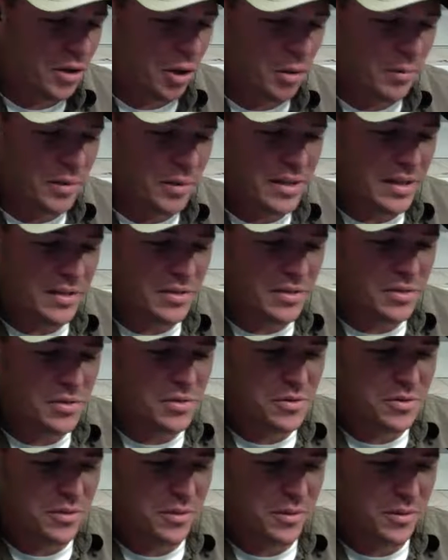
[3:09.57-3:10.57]
me
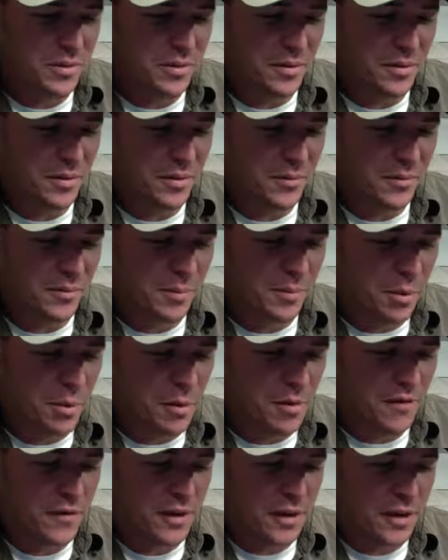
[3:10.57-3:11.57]
to
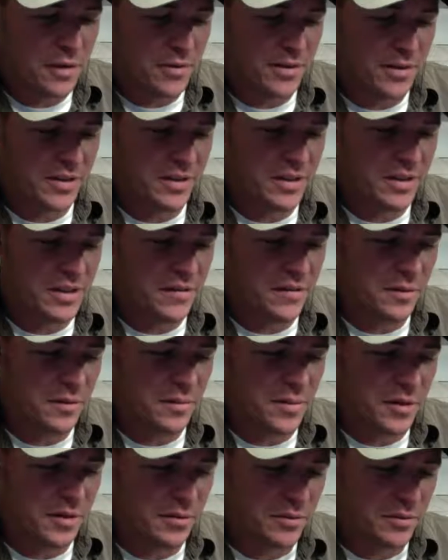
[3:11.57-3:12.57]
pour vigorously for
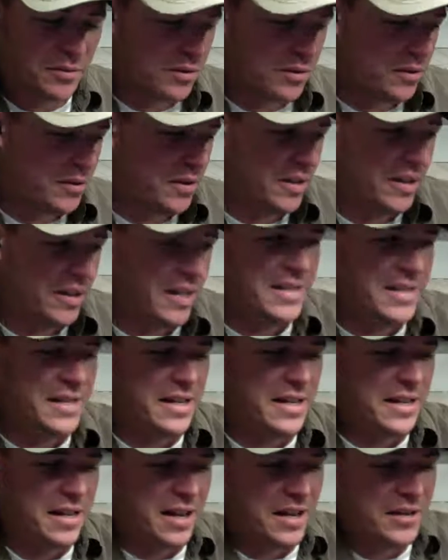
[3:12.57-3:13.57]
best results, and I
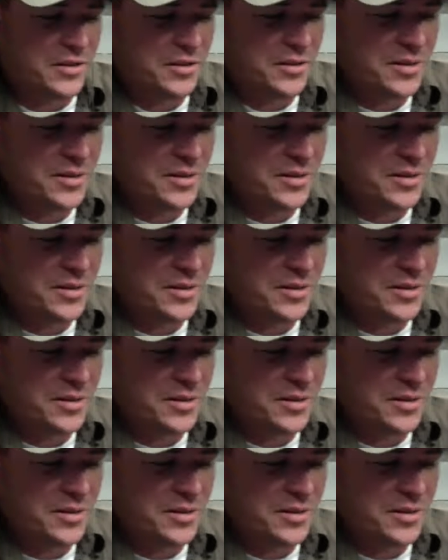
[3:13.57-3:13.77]
did.